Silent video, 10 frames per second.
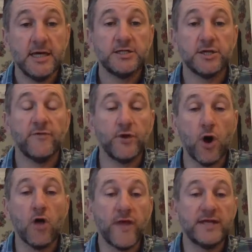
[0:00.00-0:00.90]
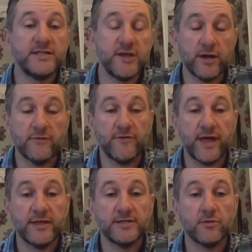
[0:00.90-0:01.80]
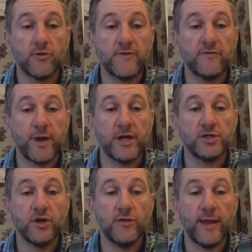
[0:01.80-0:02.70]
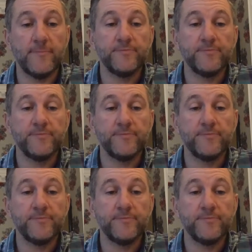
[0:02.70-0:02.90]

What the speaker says: So if you're not on that, sign up for that. There's some great information on that.